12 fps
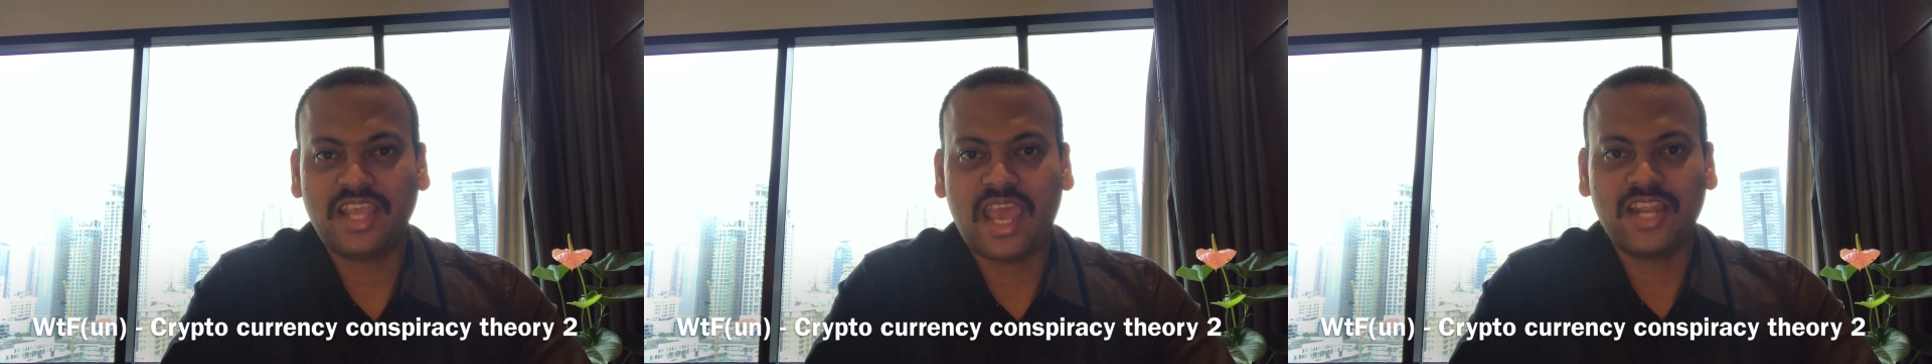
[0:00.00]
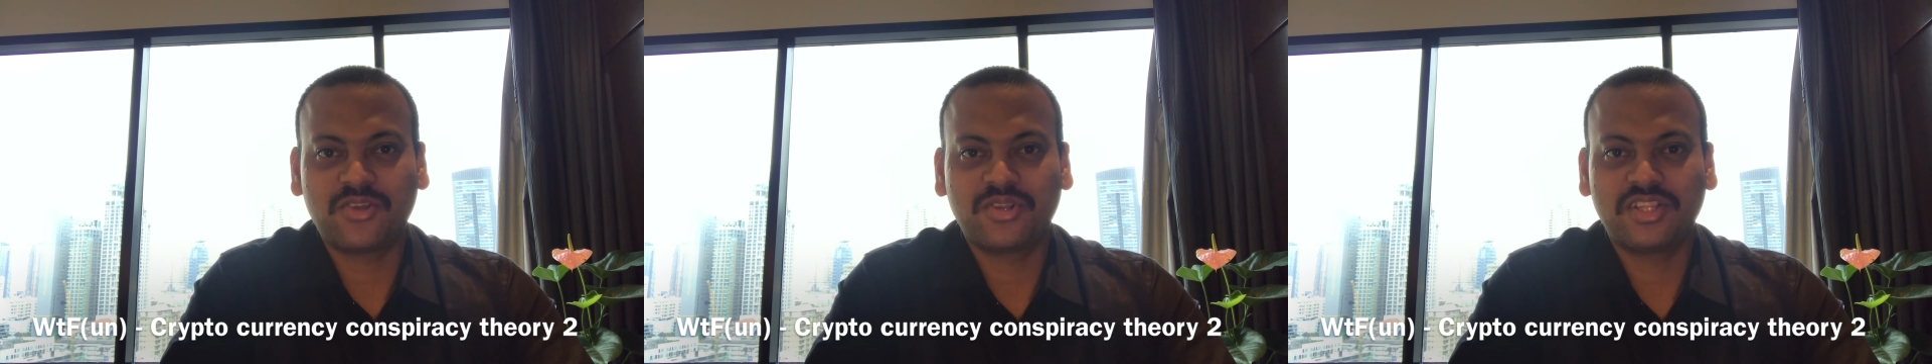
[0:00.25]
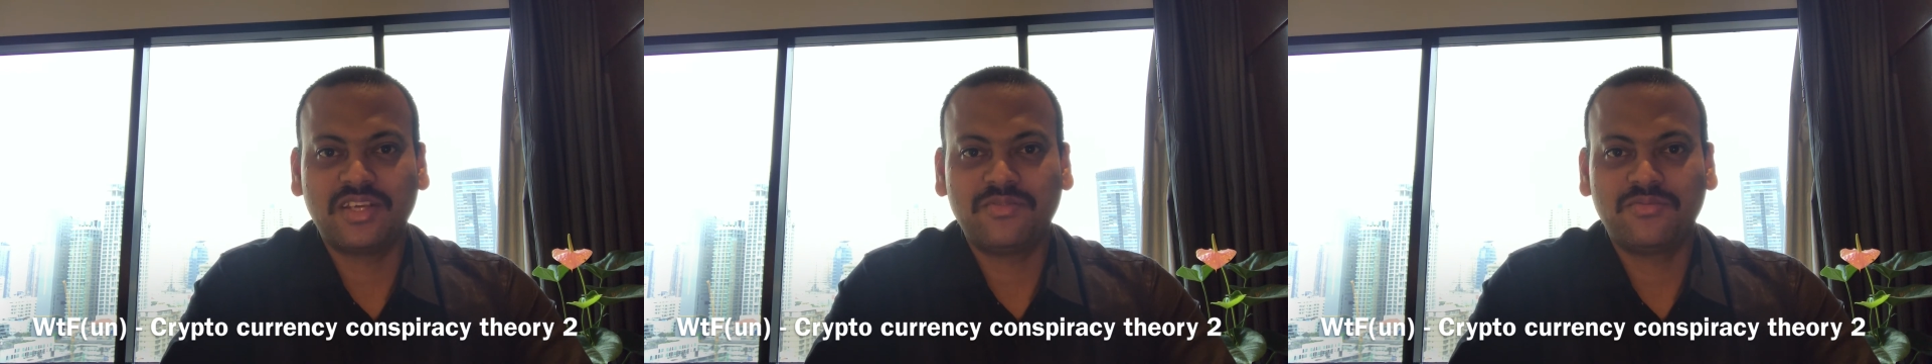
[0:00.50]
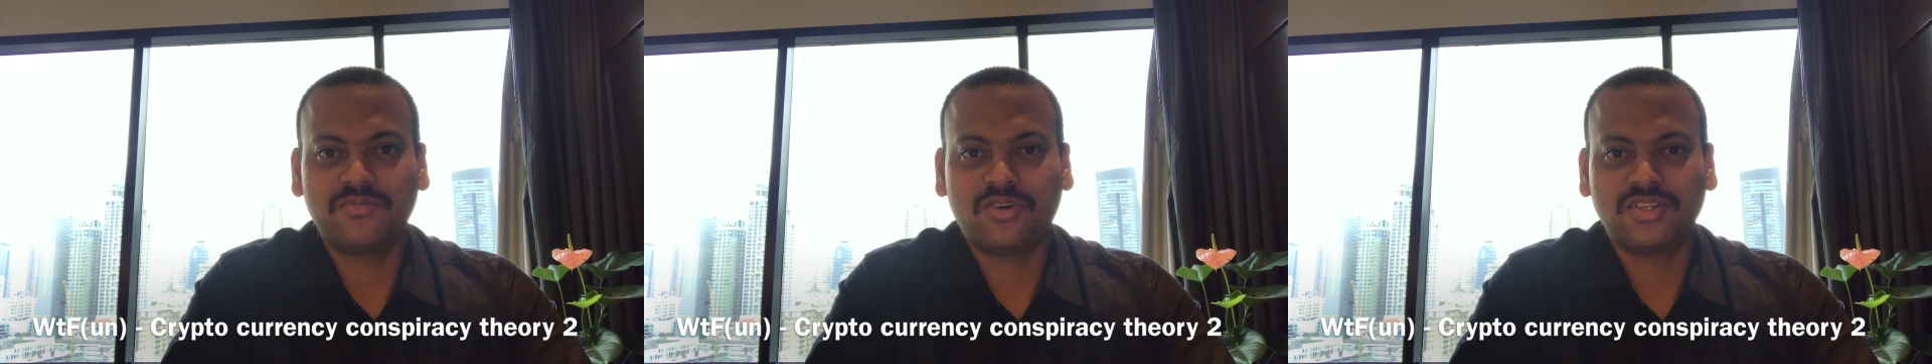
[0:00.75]

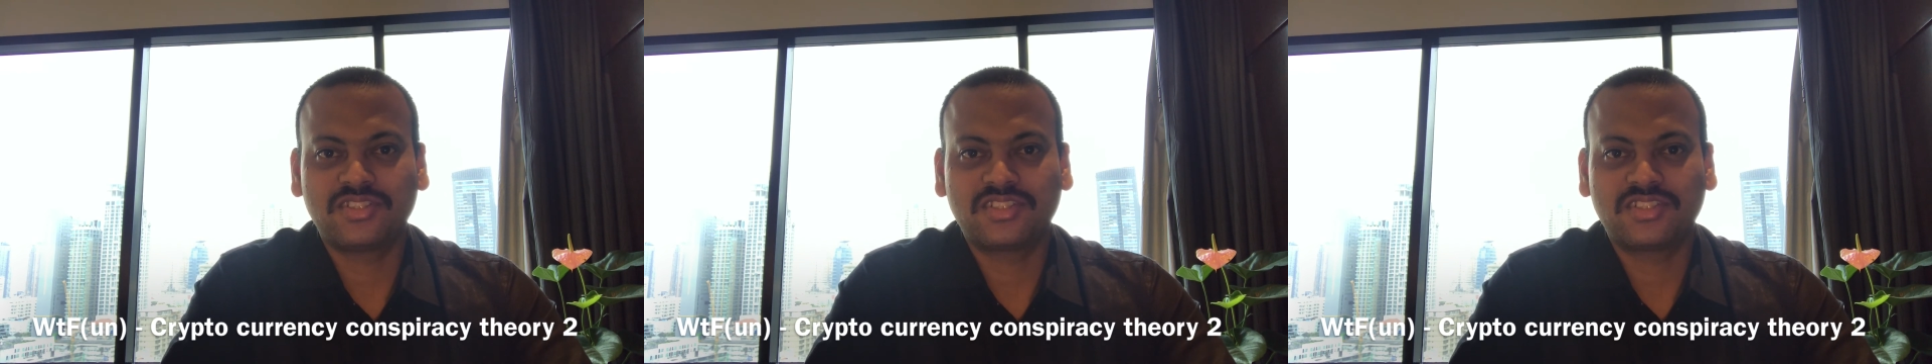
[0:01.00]
algorithm was